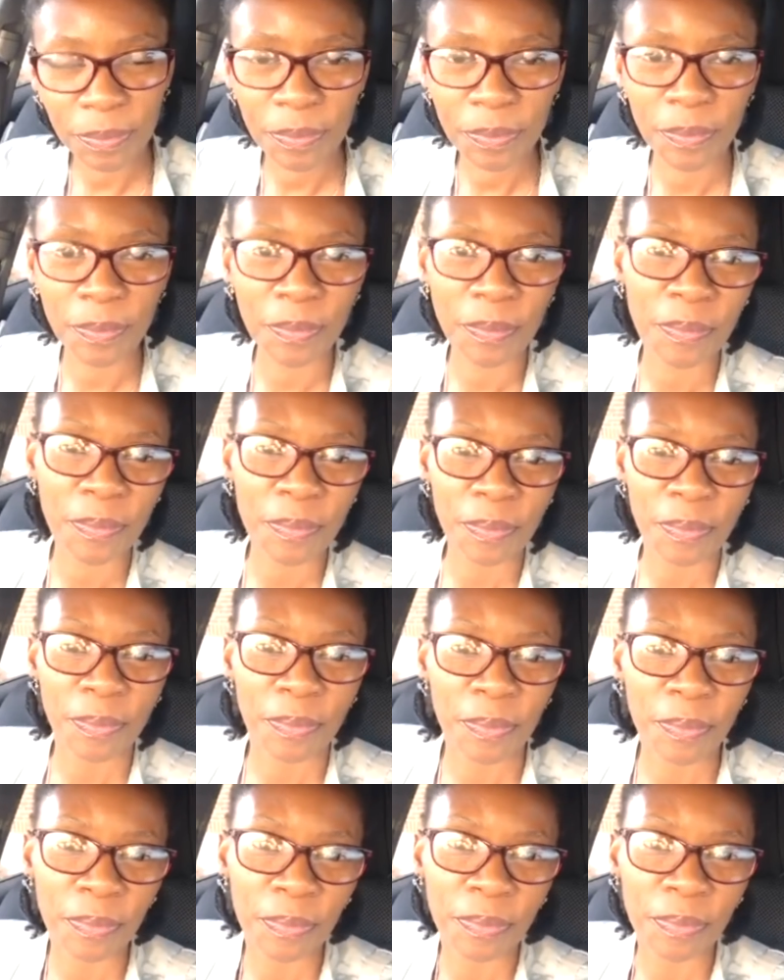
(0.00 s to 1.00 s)

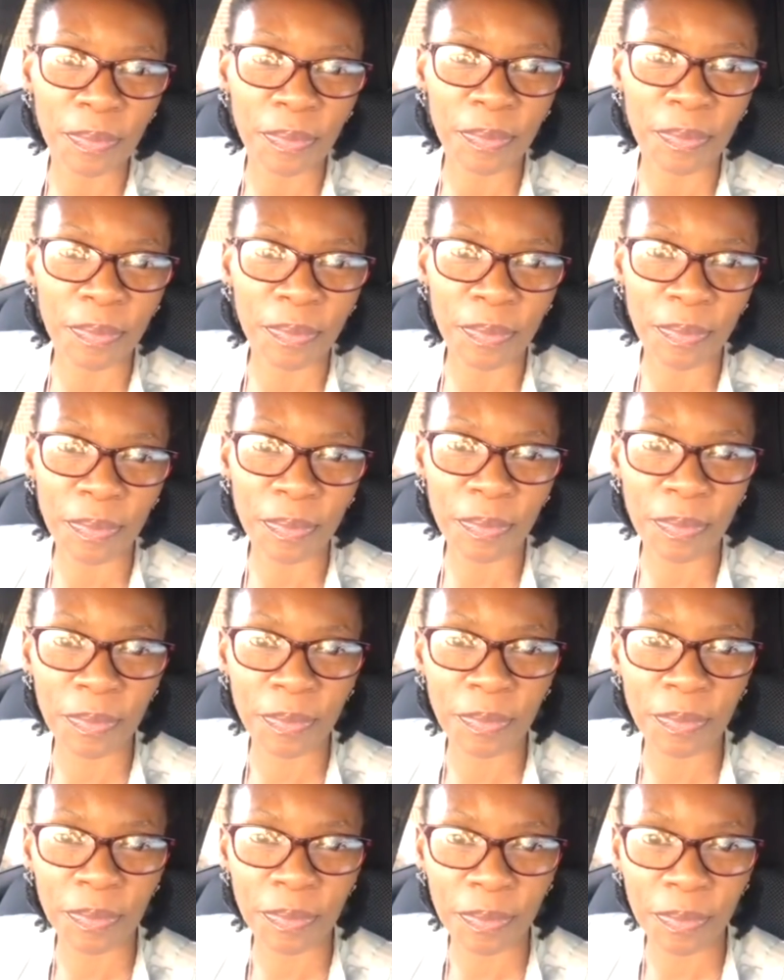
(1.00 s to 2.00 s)

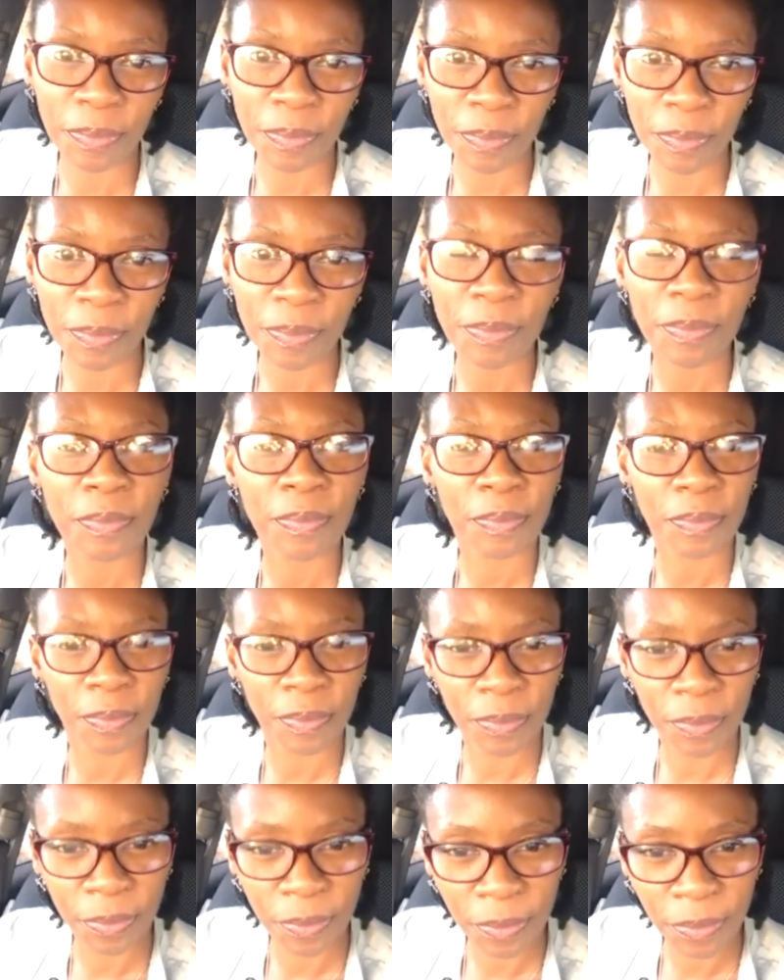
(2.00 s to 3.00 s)

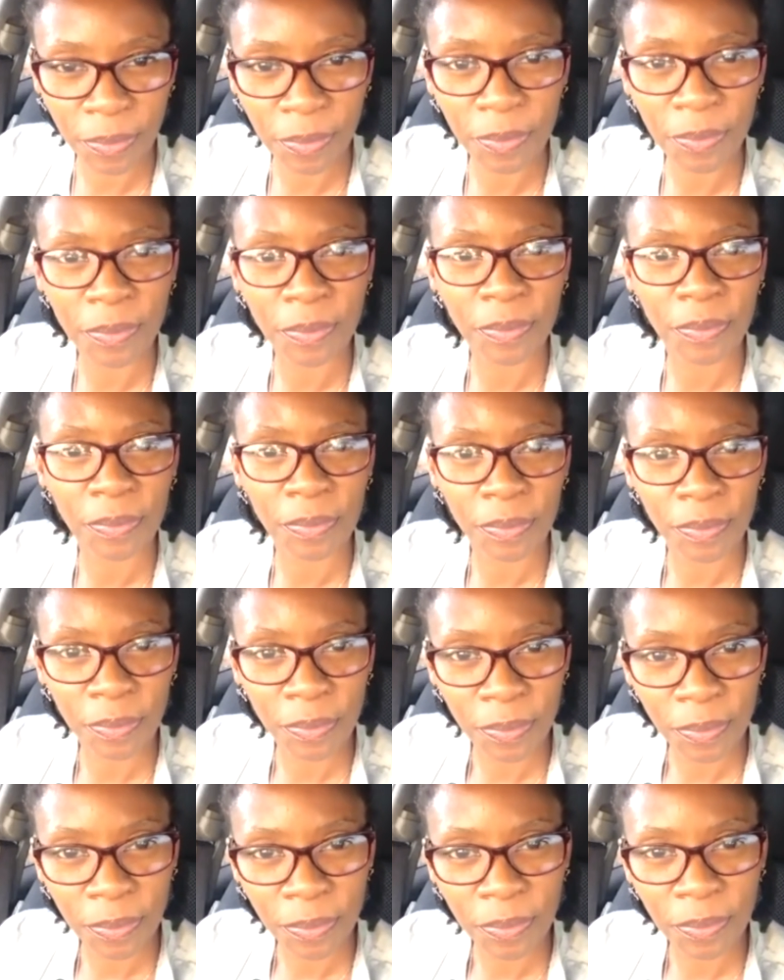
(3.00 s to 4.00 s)

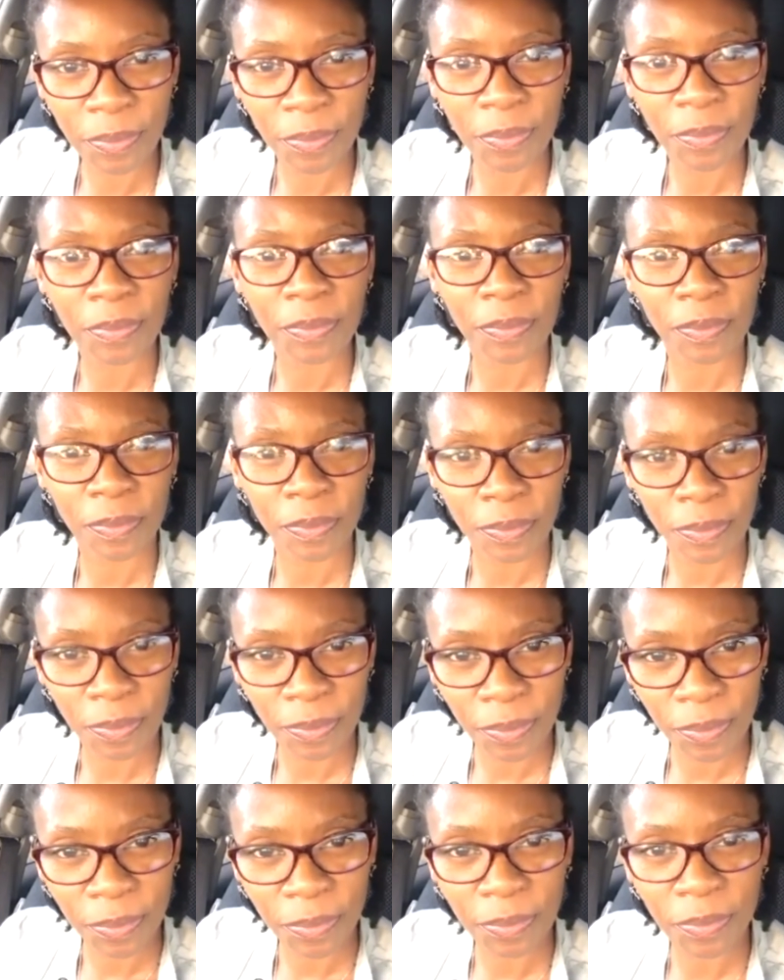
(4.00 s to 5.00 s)

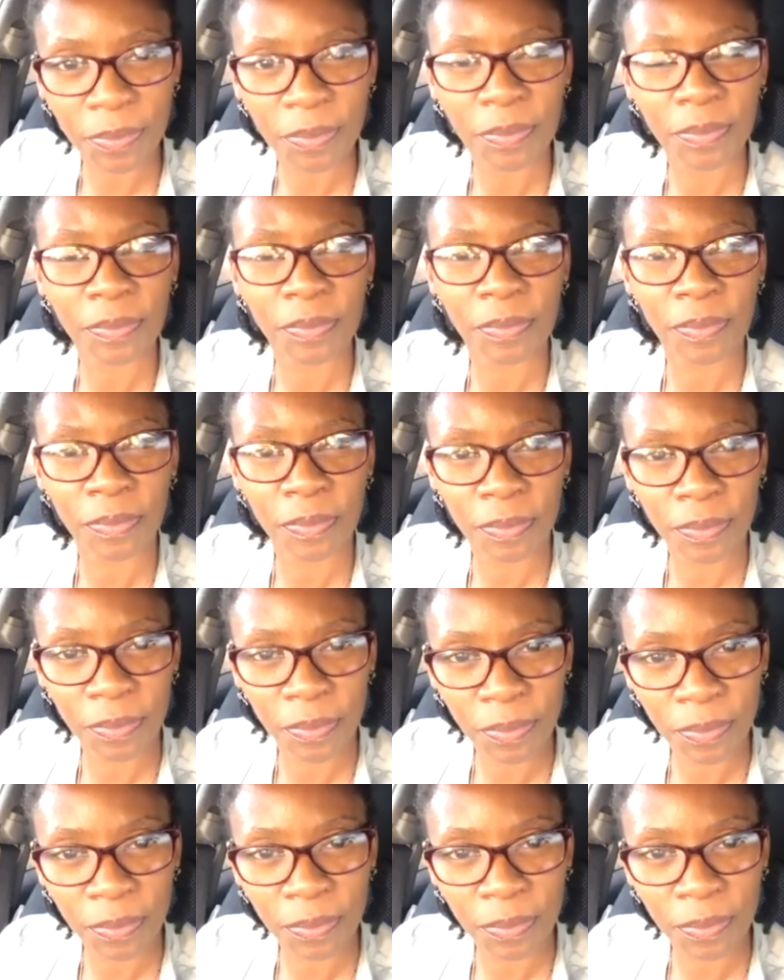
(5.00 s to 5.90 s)
(silent)